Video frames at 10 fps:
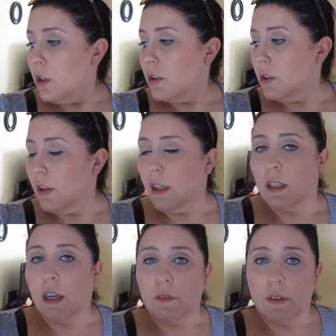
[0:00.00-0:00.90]
So
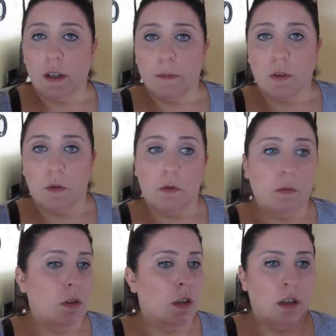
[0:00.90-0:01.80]
then Kelvin comes
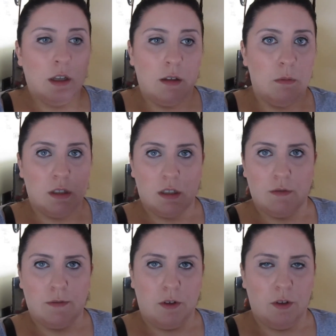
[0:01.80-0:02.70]
home in the midst
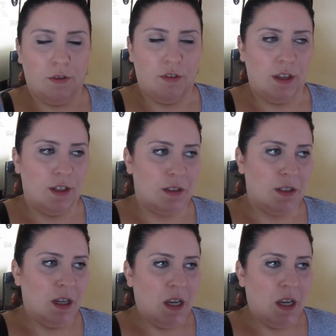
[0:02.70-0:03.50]
of all this.